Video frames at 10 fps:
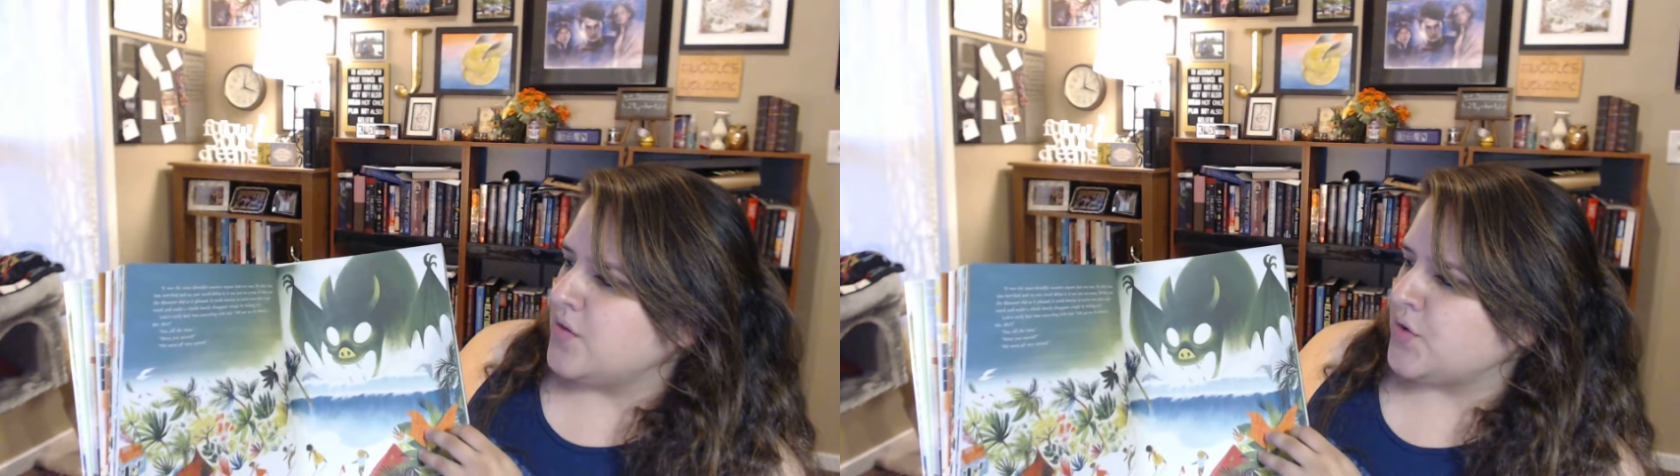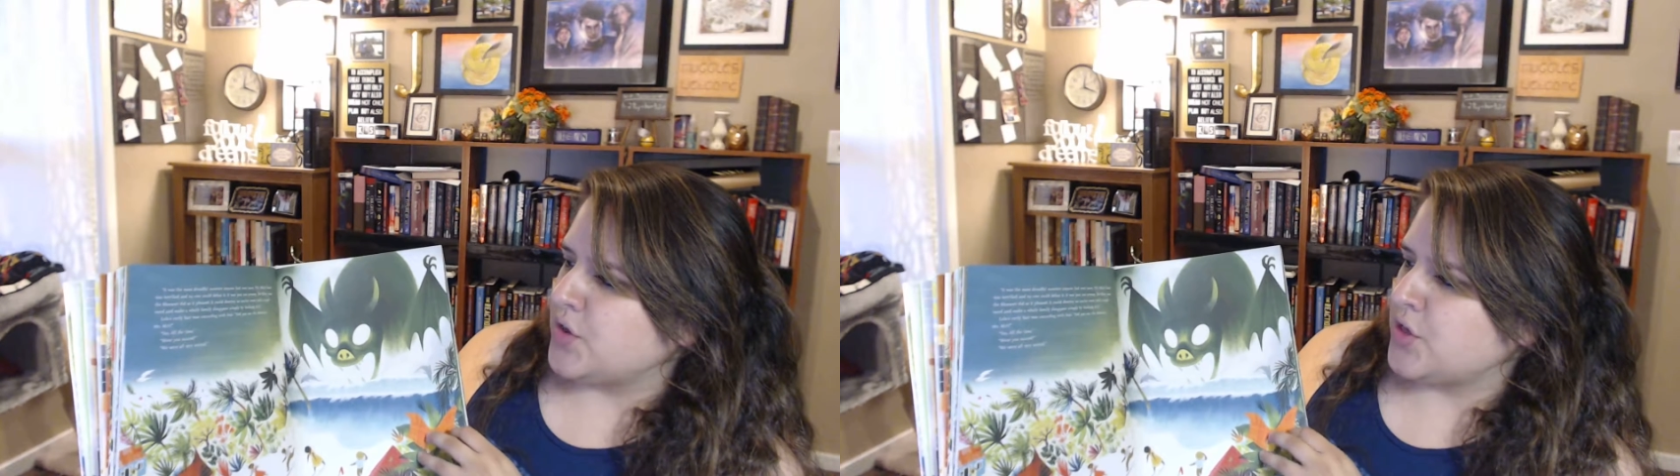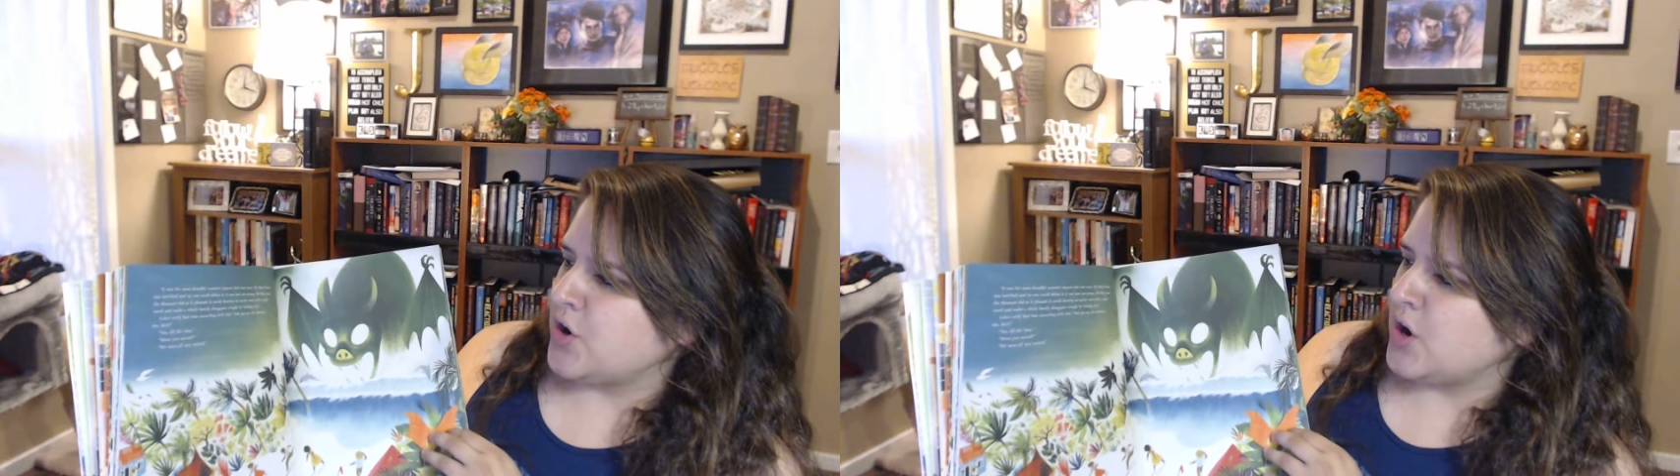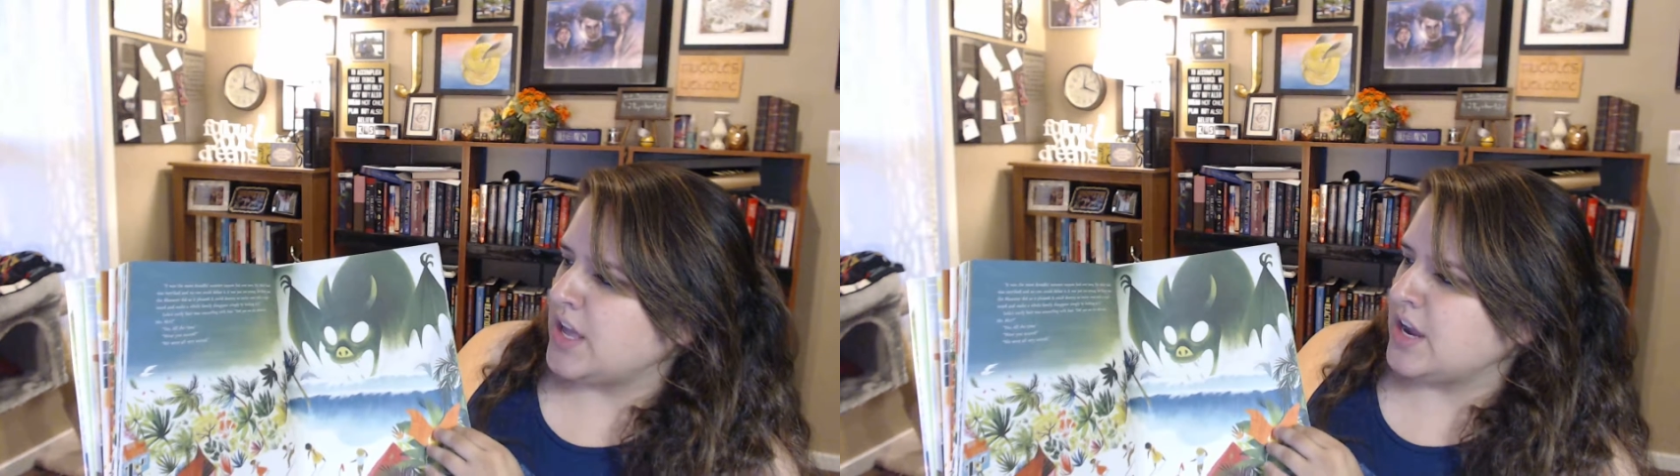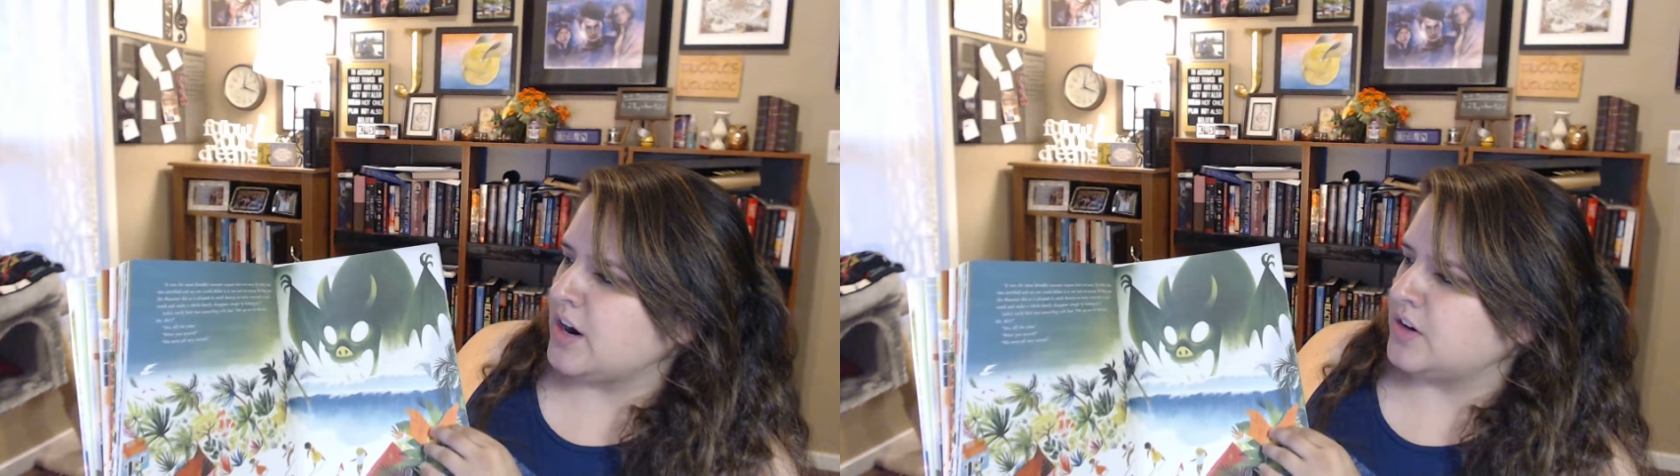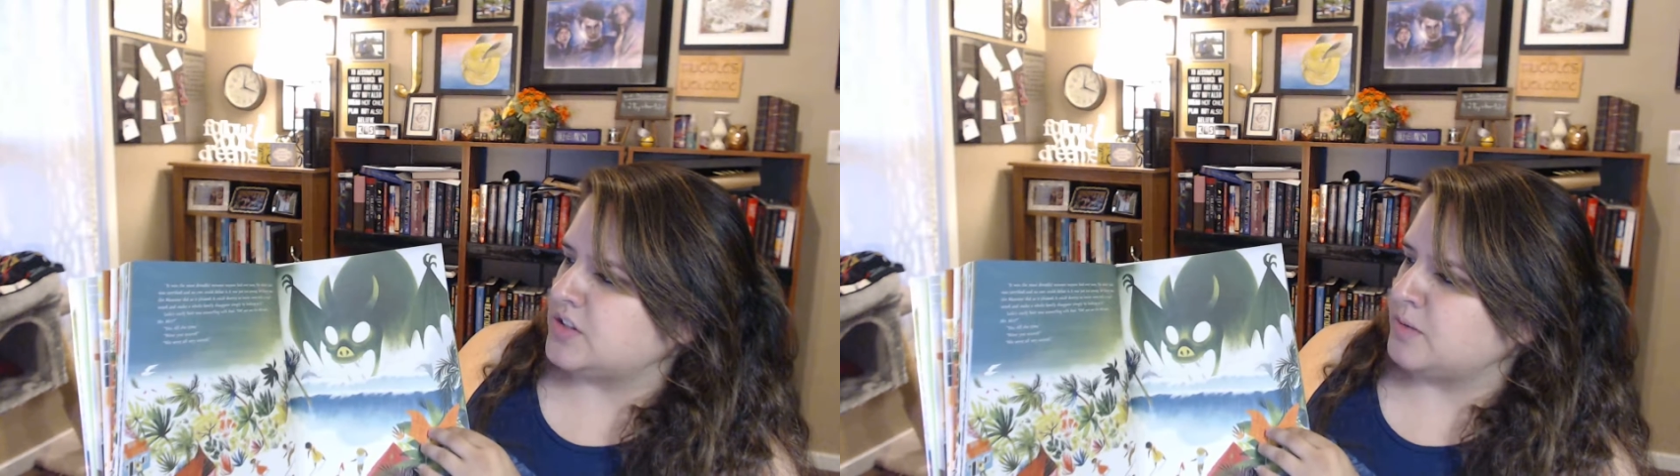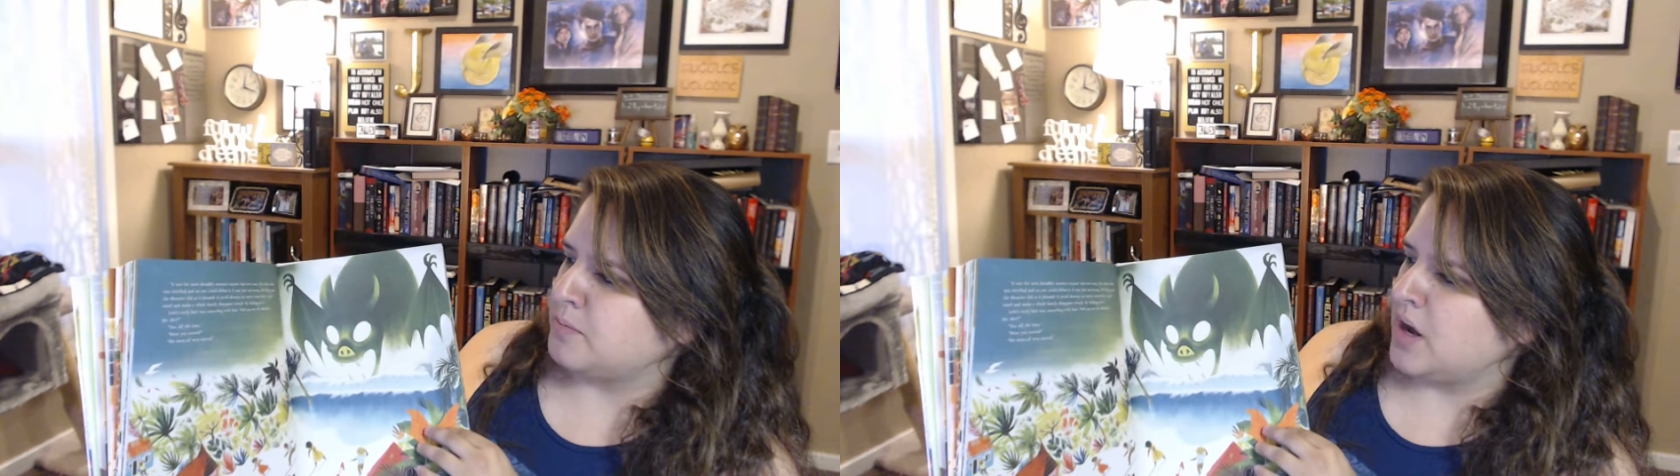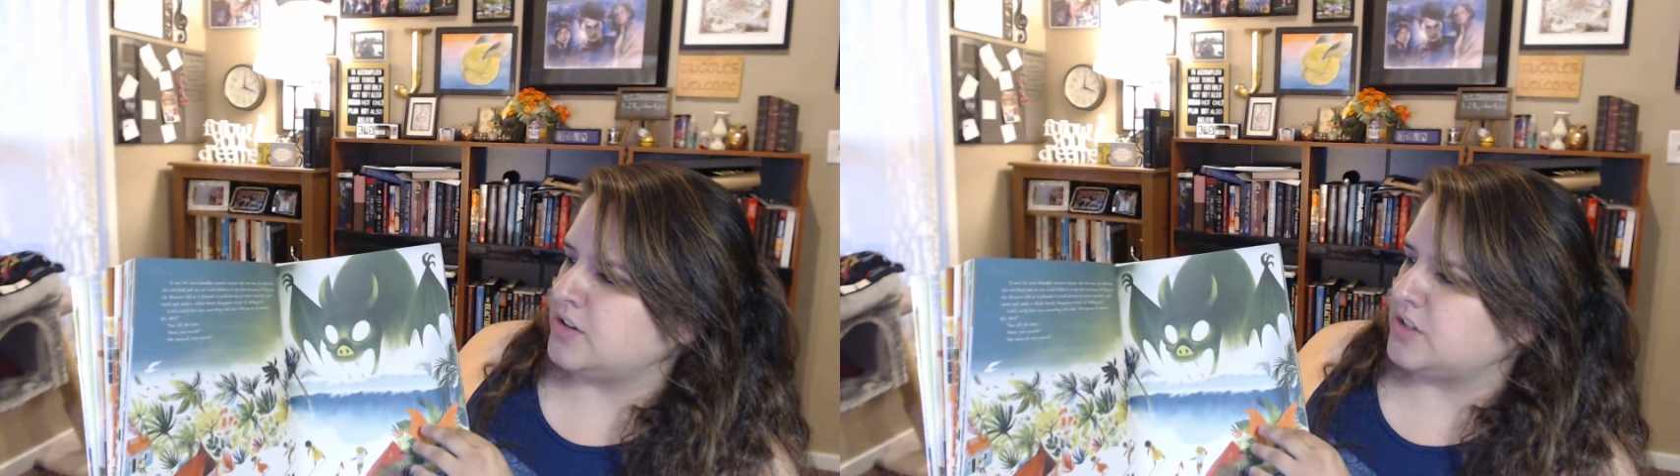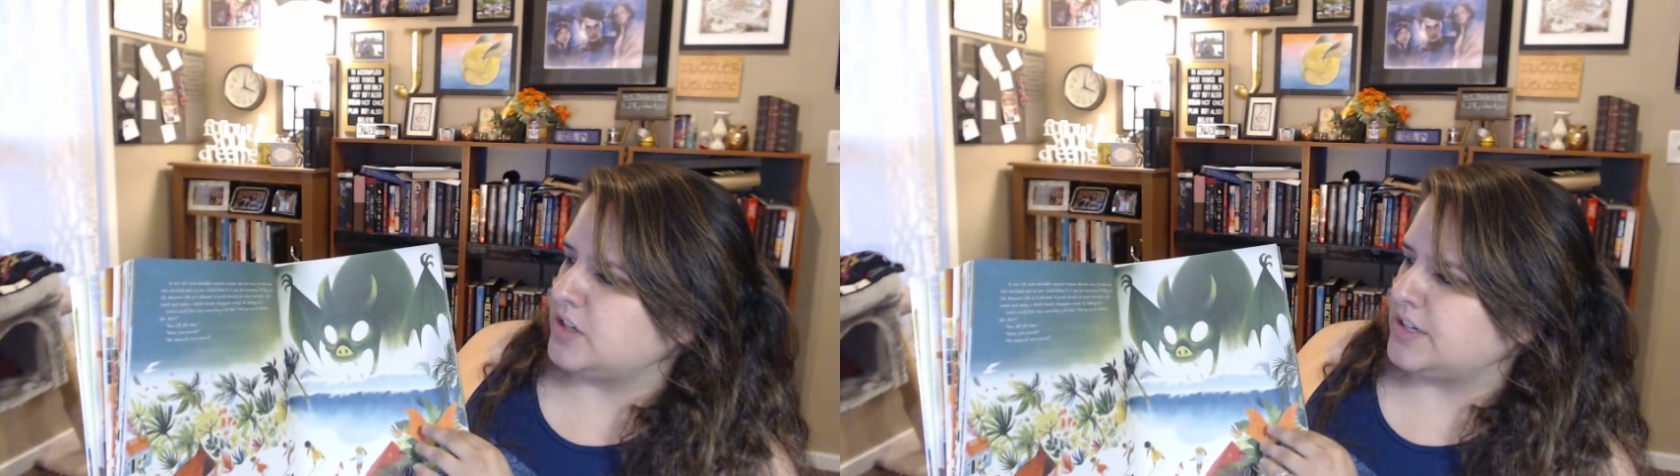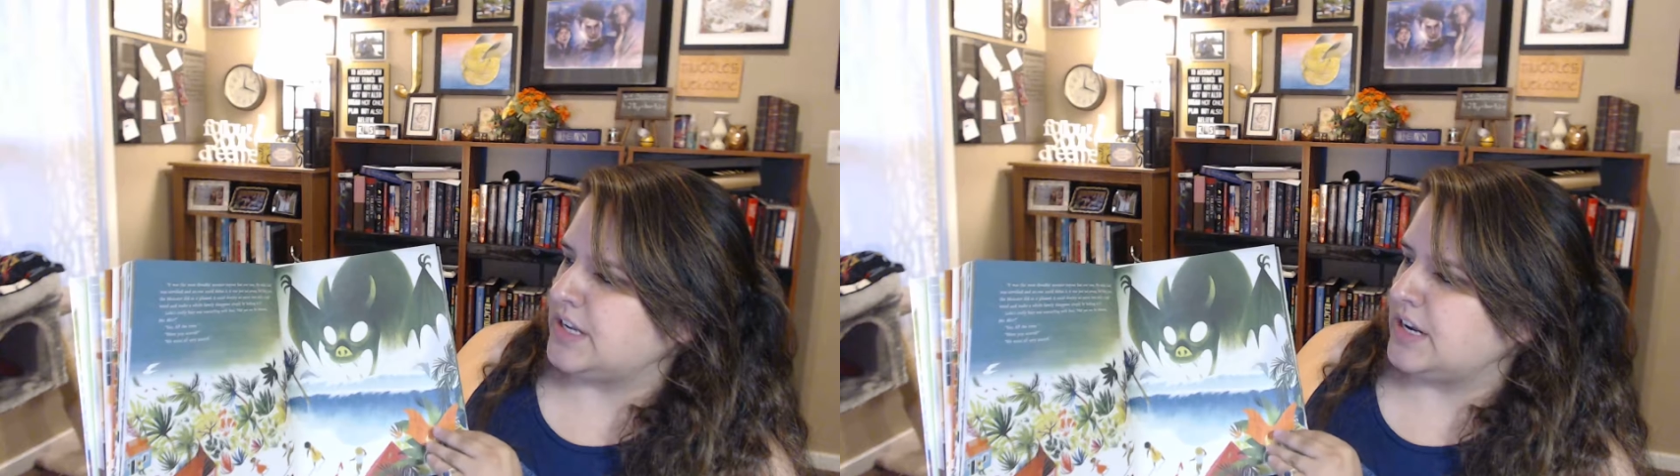For 30 years, the
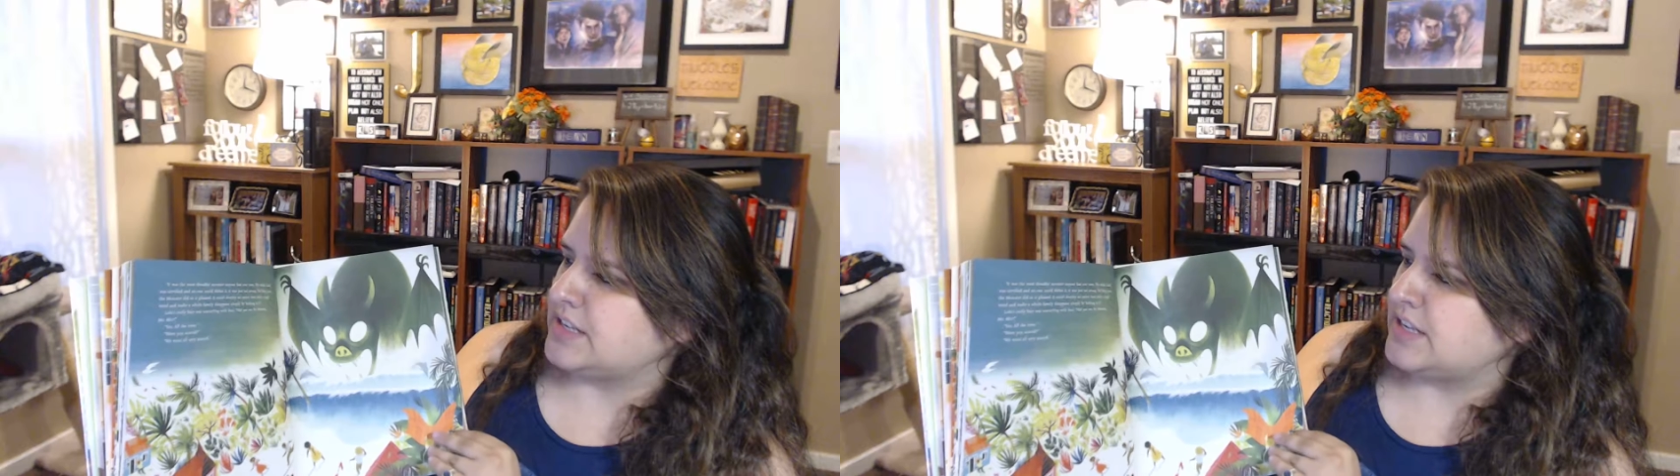monster did as